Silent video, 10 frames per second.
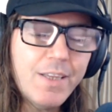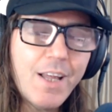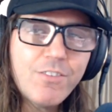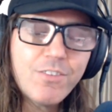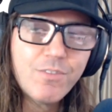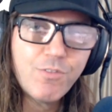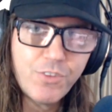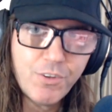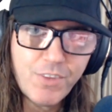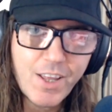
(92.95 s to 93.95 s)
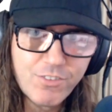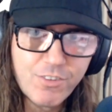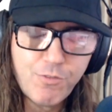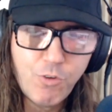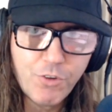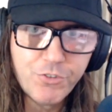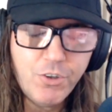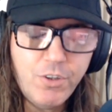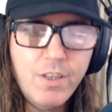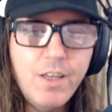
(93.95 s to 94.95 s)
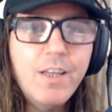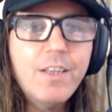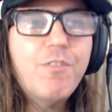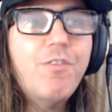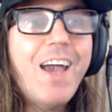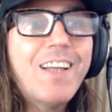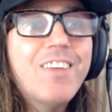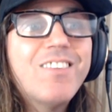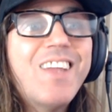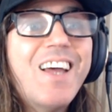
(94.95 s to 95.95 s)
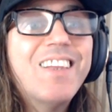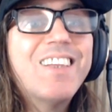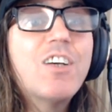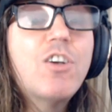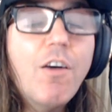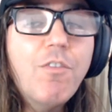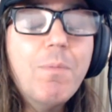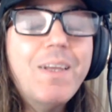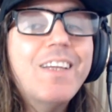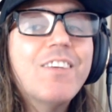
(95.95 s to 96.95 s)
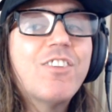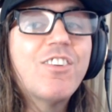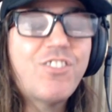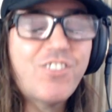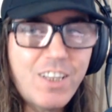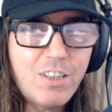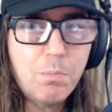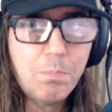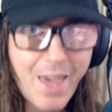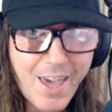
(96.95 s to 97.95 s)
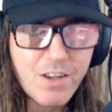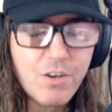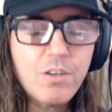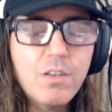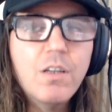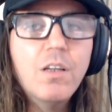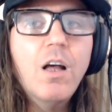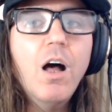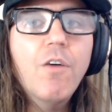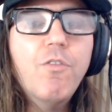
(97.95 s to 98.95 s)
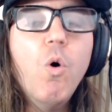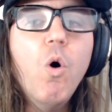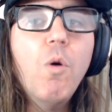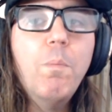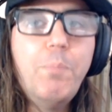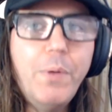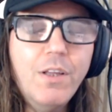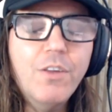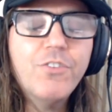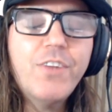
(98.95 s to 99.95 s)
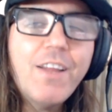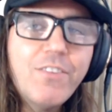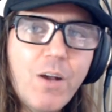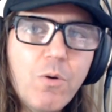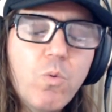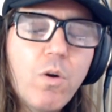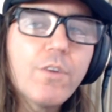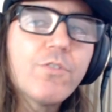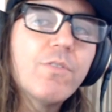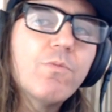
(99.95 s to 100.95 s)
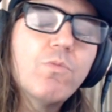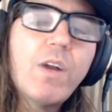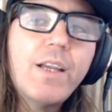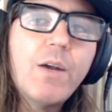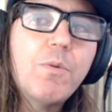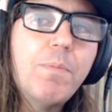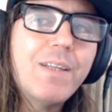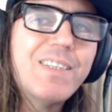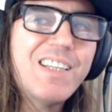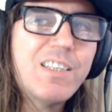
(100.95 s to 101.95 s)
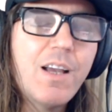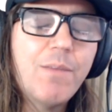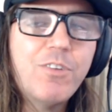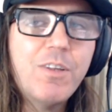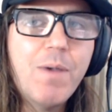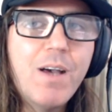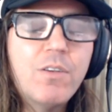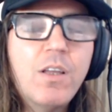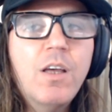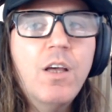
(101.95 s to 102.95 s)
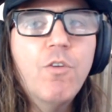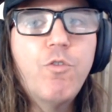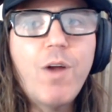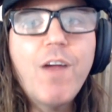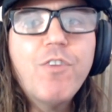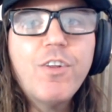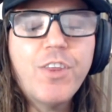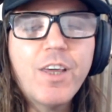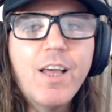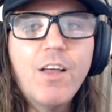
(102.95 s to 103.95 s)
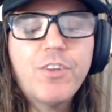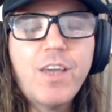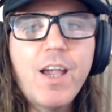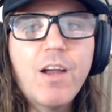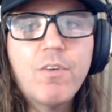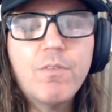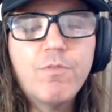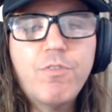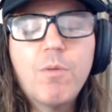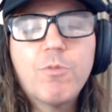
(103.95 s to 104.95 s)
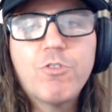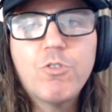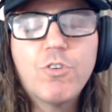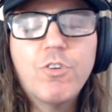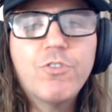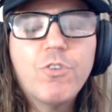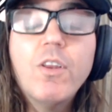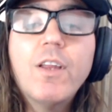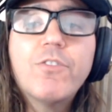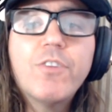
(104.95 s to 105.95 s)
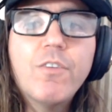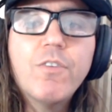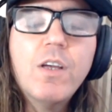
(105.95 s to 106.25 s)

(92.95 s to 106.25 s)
That's the that's the falsehood. The fact is that the government is the single payer of all bills. That's how it works. And right now we pay ten times the amount for everything, healthcare and pharmaceuticals and all that stuff.